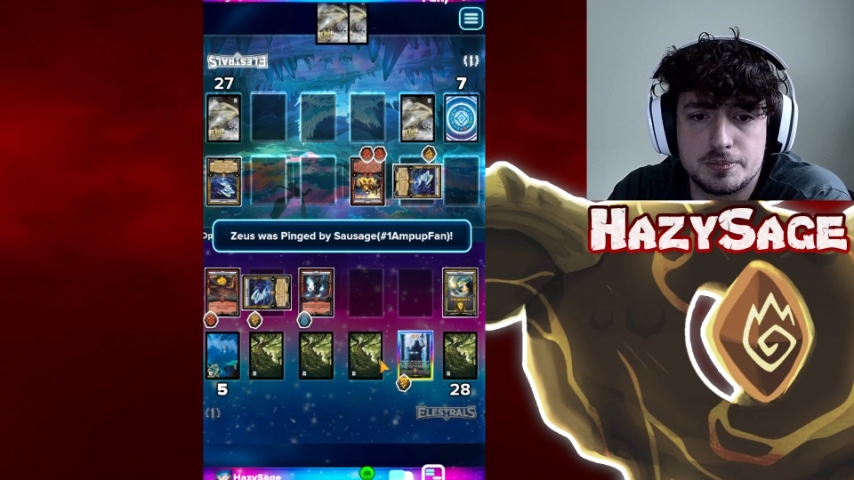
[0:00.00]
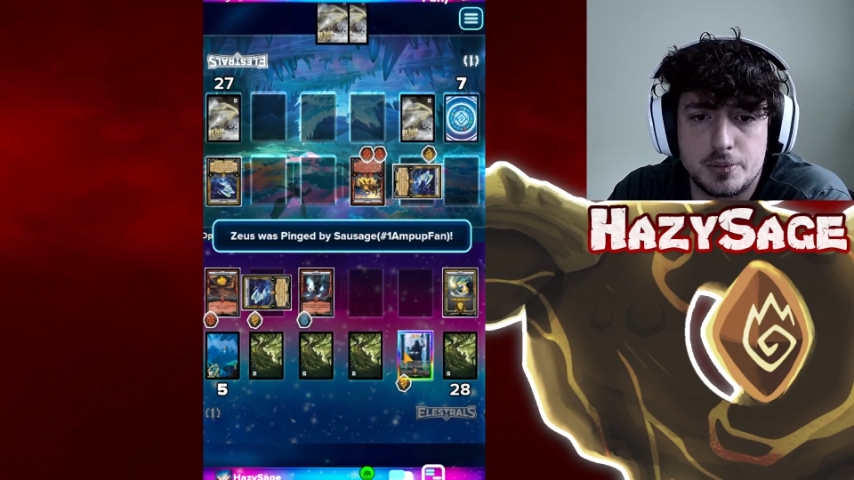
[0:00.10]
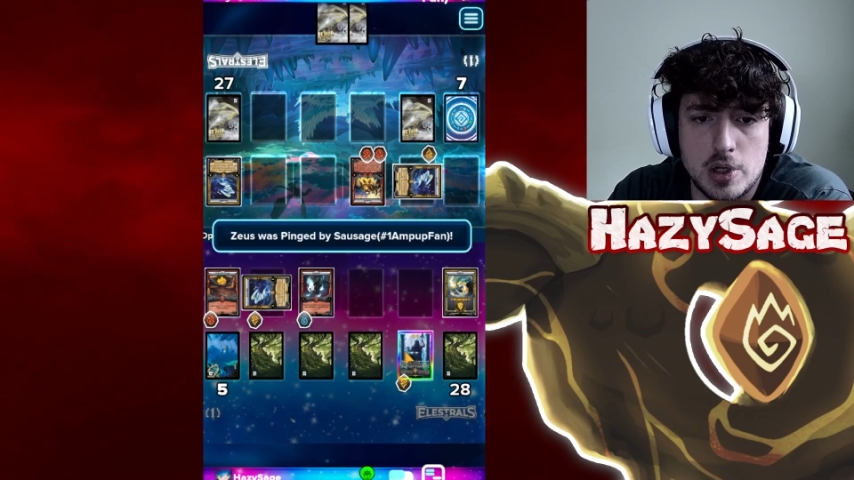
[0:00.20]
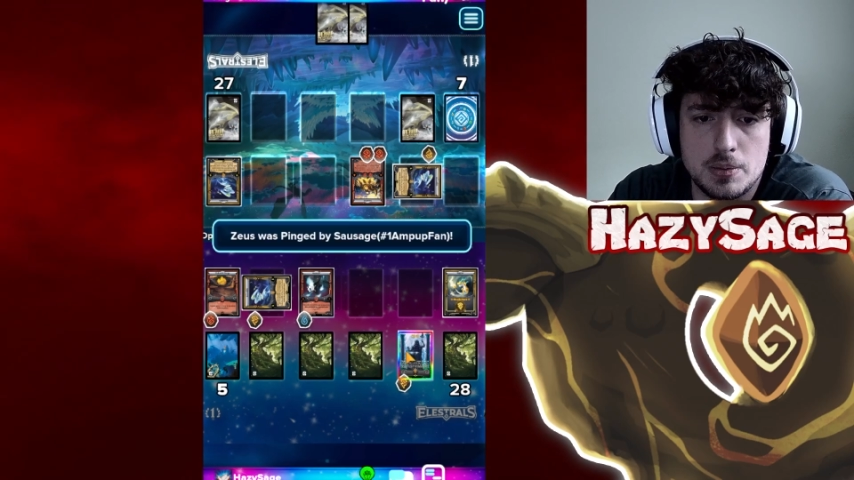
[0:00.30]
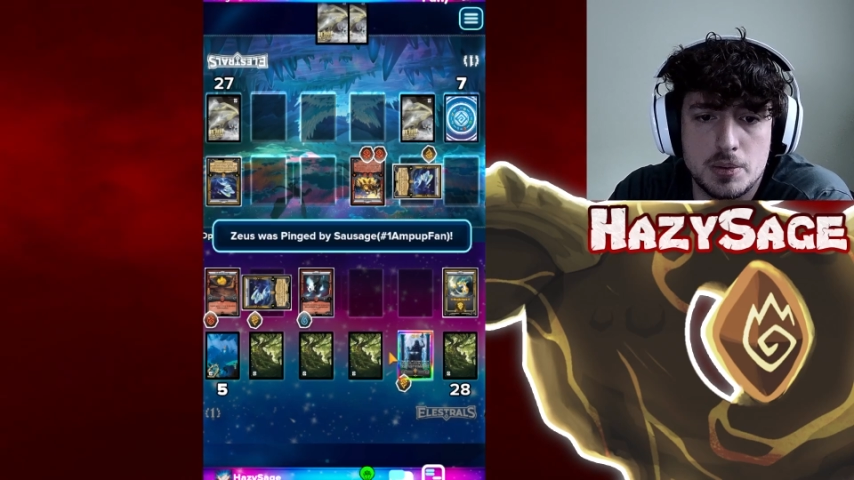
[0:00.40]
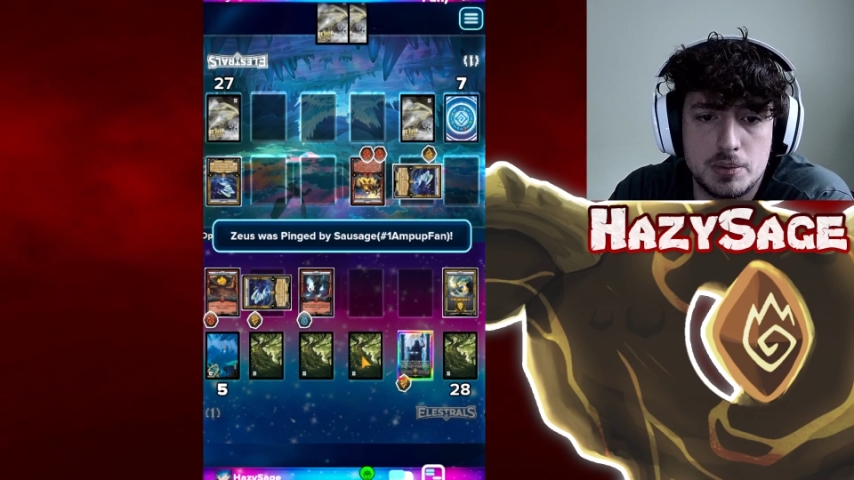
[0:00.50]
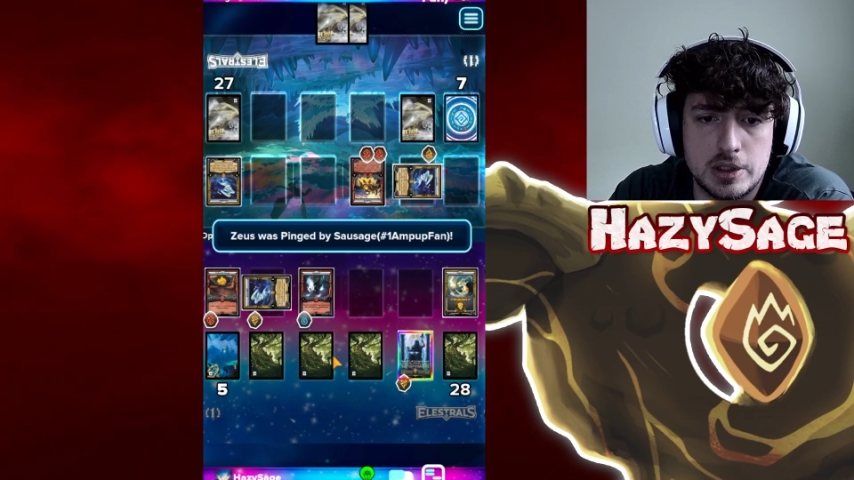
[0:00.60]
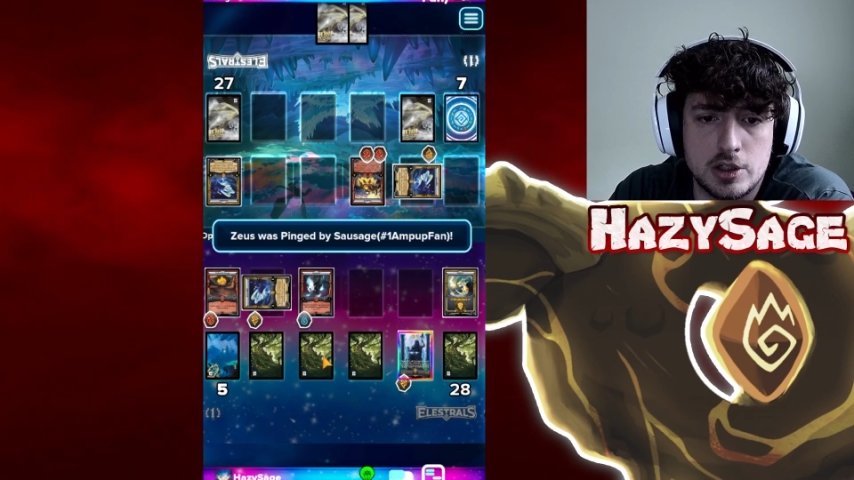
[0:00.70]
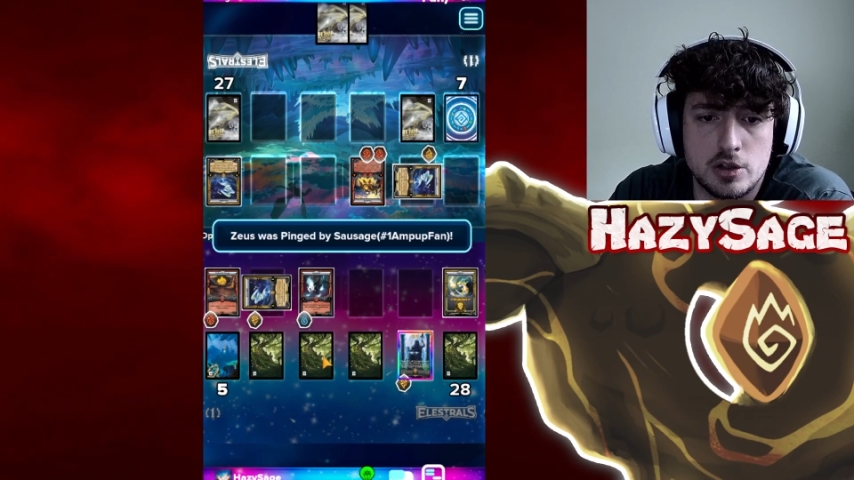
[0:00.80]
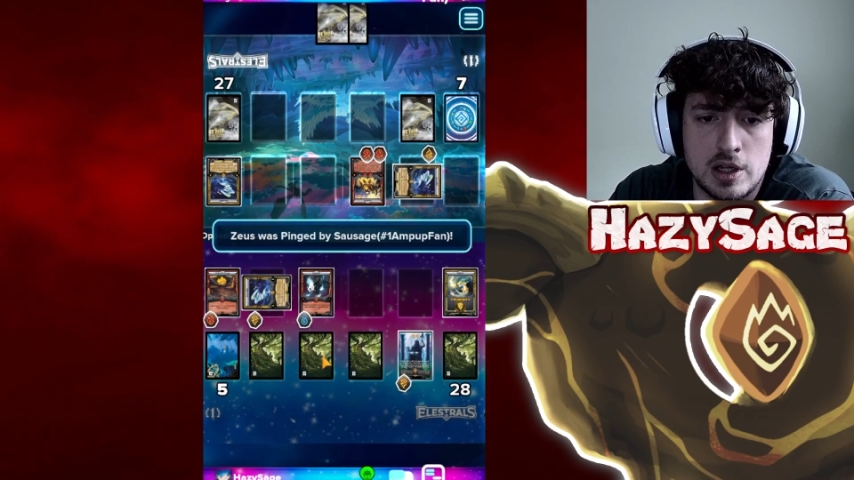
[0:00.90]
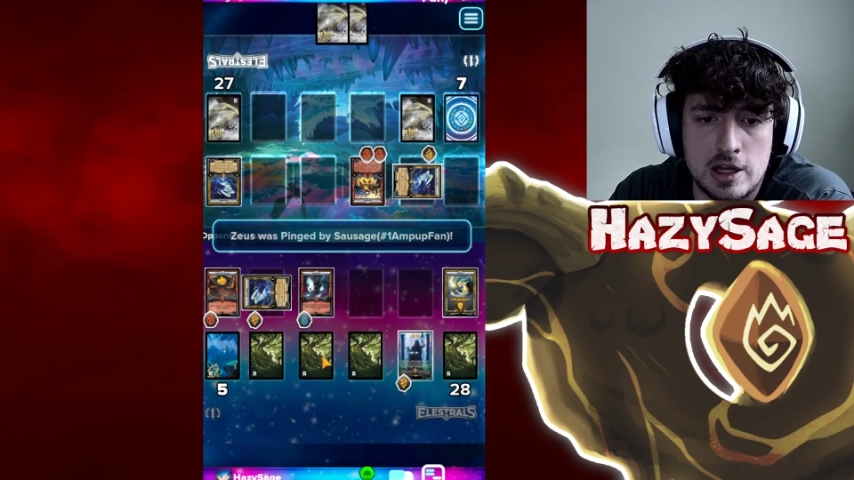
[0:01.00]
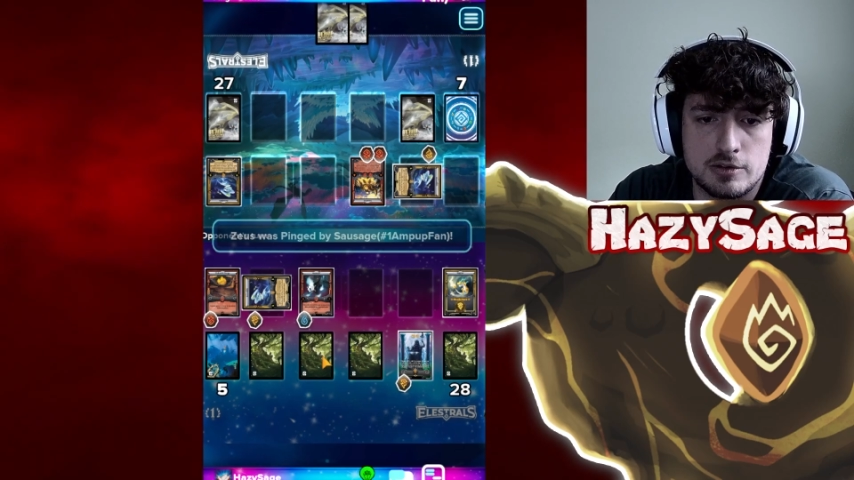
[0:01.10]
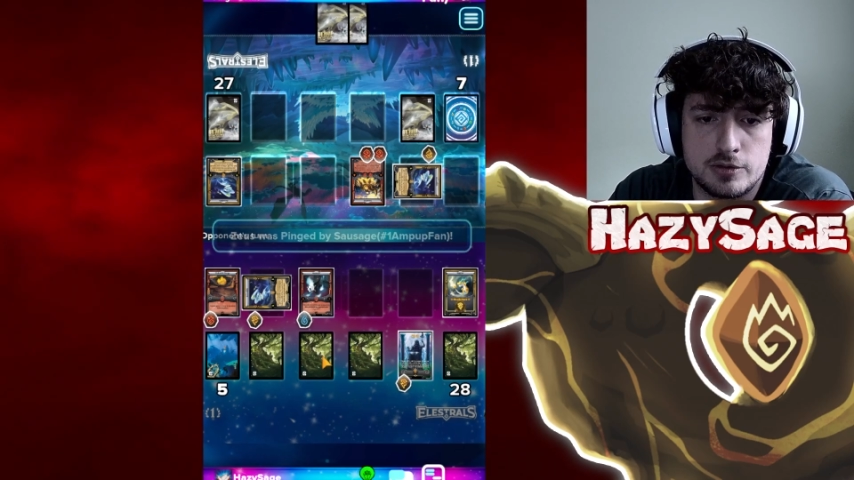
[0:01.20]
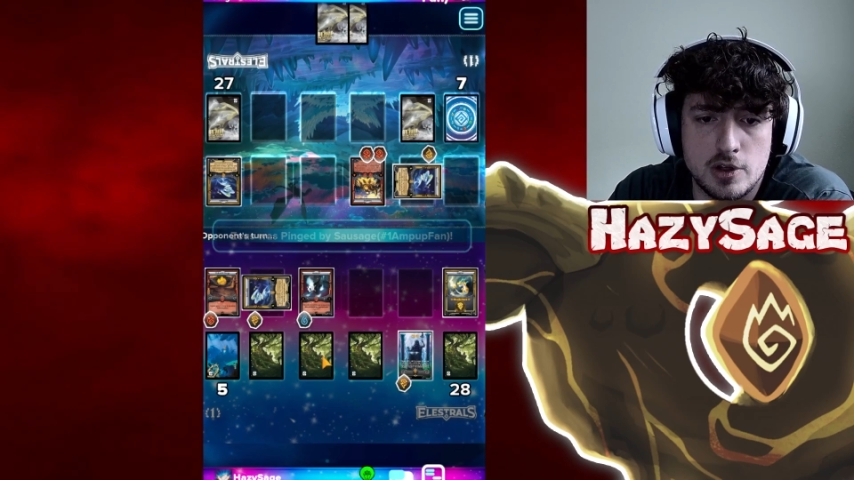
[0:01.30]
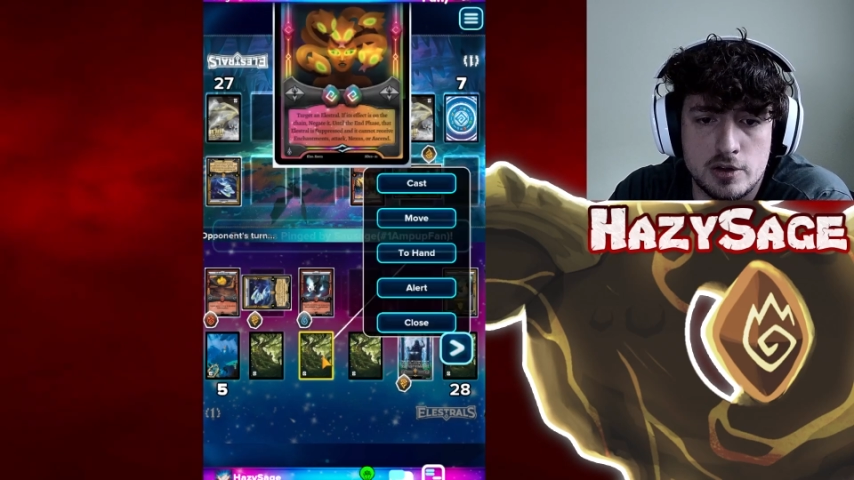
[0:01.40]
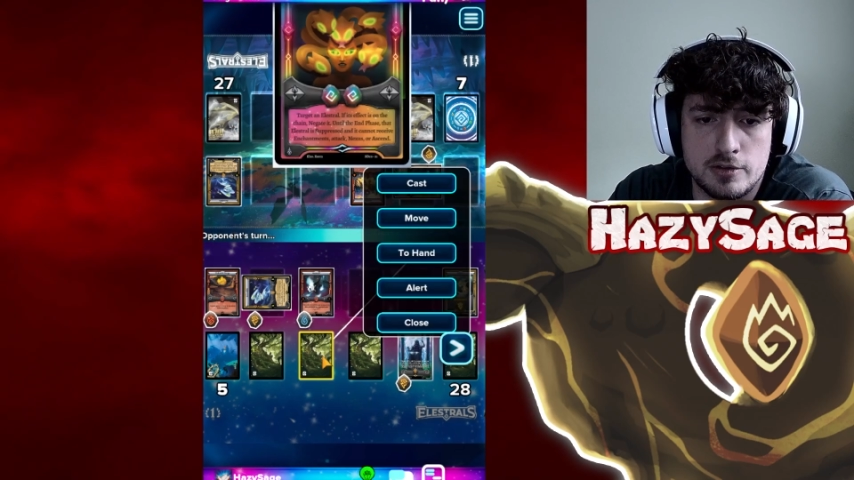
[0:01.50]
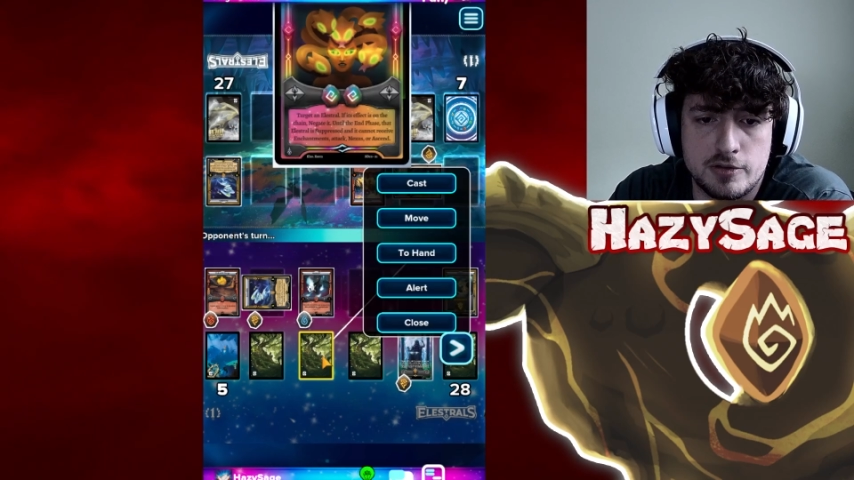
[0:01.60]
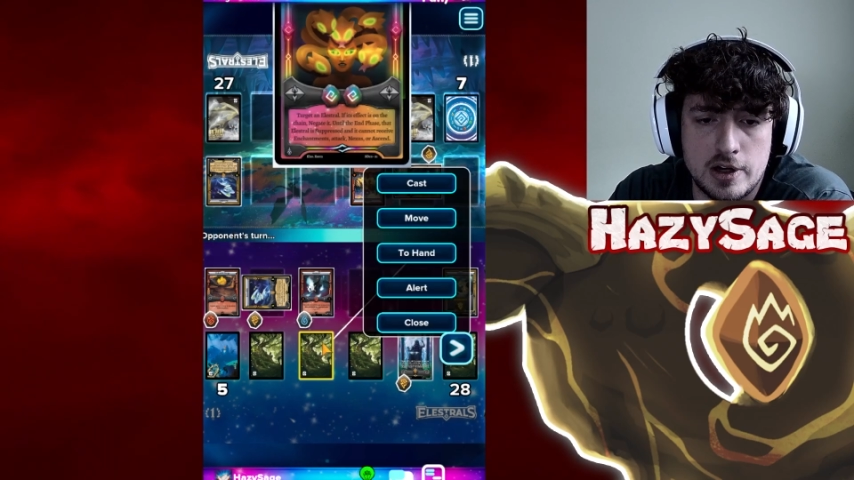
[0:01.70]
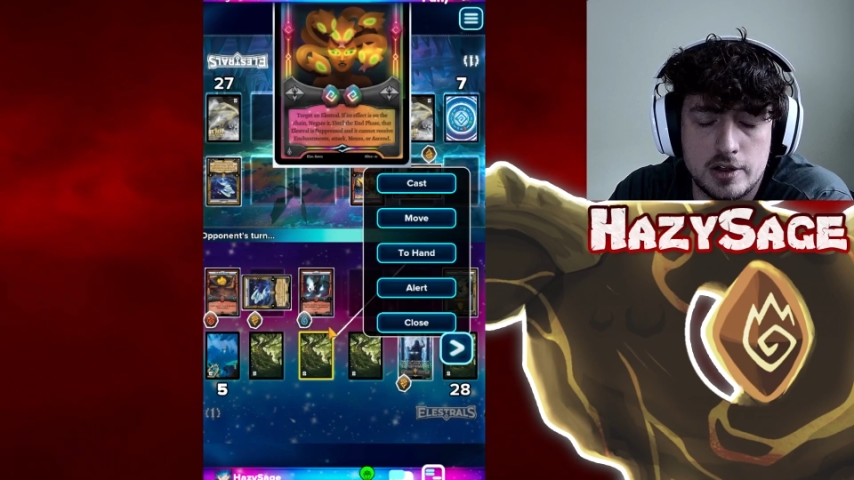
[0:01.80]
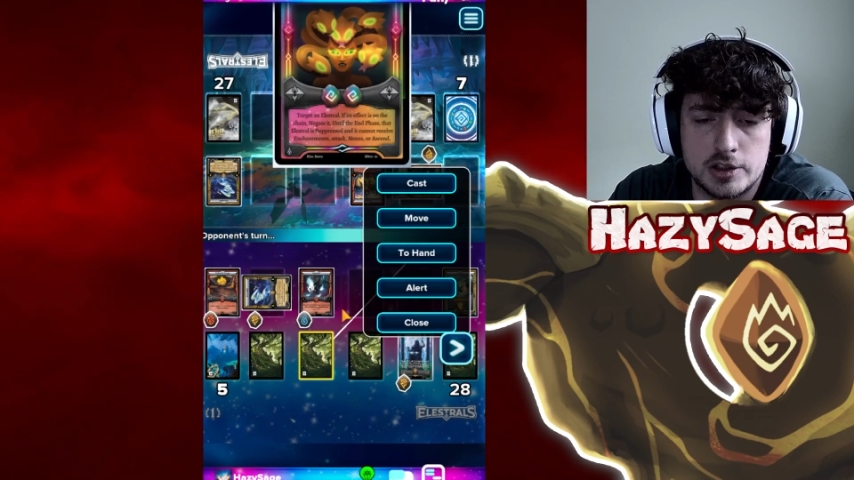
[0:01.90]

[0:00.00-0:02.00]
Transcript: Probably could have done the fire